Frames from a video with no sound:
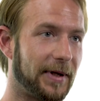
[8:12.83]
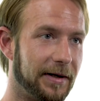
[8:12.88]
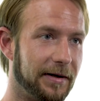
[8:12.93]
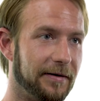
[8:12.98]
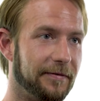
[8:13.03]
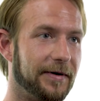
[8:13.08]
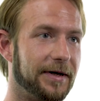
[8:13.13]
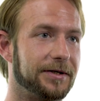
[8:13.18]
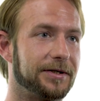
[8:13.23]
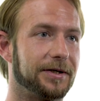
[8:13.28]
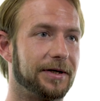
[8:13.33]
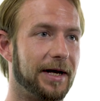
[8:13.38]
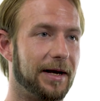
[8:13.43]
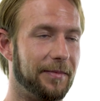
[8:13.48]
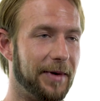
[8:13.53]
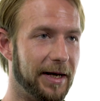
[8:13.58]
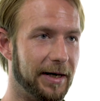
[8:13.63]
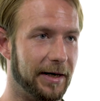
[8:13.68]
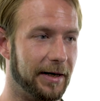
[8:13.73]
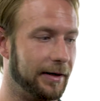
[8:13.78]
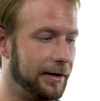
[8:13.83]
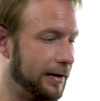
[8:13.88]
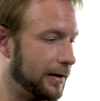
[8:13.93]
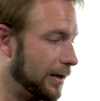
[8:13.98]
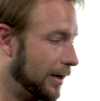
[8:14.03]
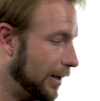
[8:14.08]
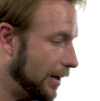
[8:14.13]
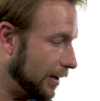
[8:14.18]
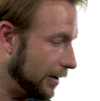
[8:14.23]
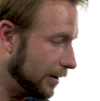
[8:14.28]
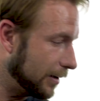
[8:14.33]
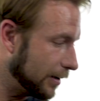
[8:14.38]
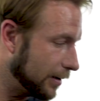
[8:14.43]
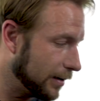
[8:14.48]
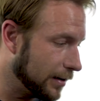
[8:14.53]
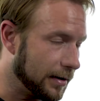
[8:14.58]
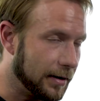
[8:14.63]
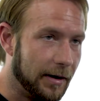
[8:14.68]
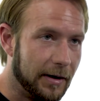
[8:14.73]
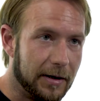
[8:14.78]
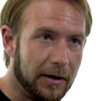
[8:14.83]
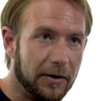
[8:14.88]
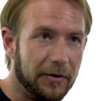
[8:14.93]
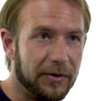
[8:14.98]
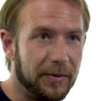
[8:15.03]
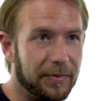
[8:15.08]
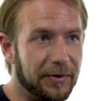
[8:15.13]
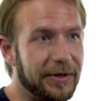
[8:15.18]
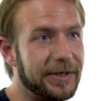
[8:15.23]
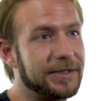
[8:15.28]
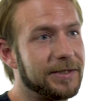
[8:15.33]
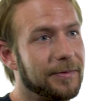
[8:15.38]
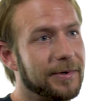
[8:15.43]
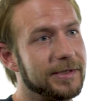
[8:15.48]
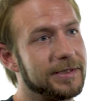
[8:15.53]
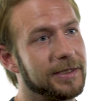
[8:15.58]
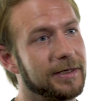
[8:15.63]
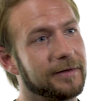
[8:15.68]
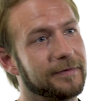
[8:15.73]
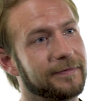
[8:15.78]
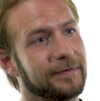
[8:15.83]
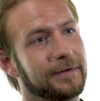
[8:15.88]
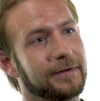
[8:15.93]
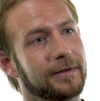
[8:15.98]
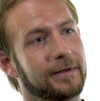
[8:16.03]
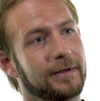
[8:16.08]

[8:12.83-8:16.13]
Eventually, I made it. And I called the police on myself.